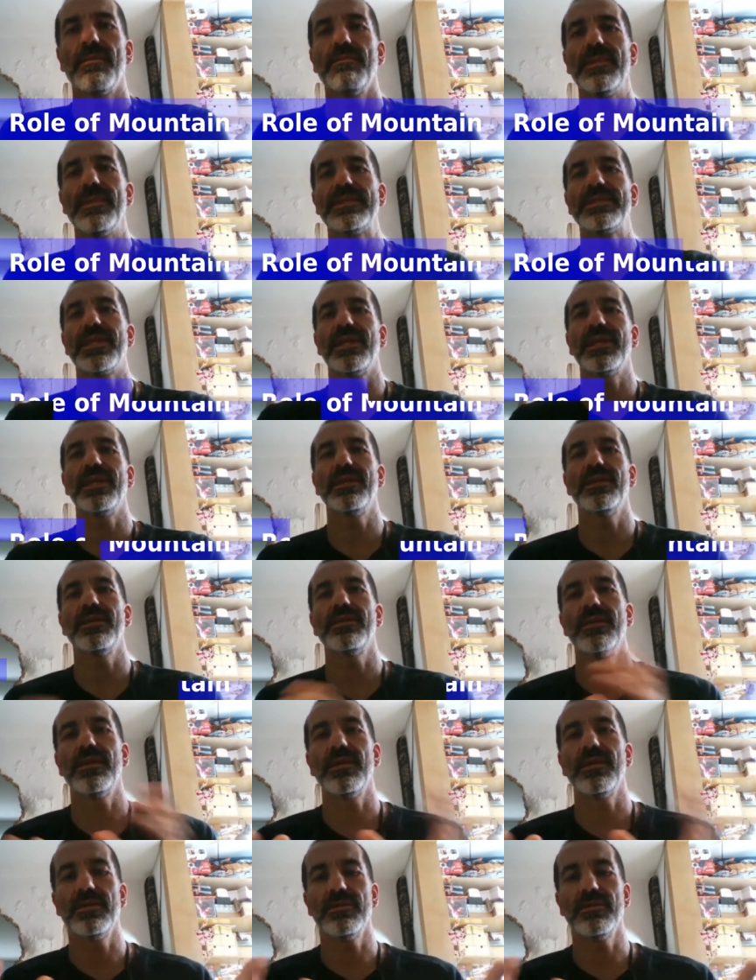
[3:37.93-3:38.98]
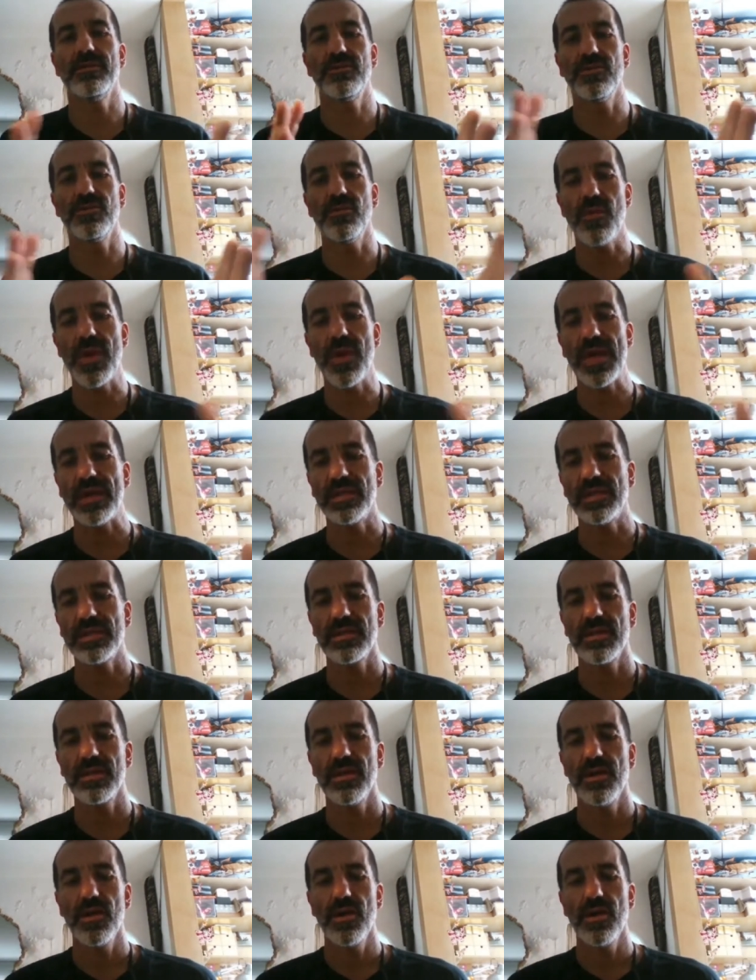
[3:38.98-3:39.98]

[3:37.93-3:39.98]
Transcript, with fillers: basically in, in two ways.